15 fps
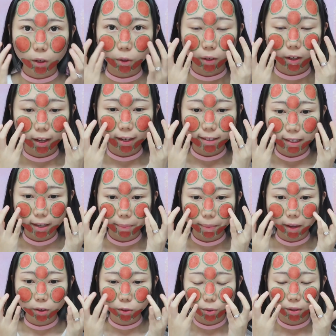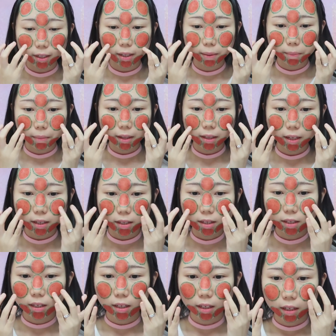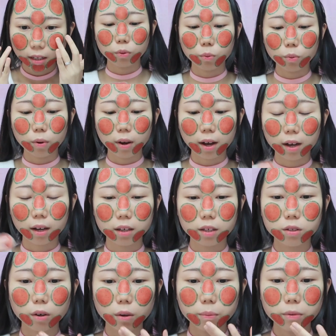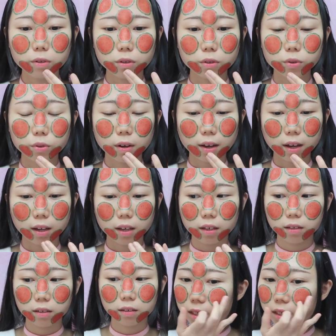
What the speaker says: Okay, it's about 20 minutes. Wow, it's almost dry.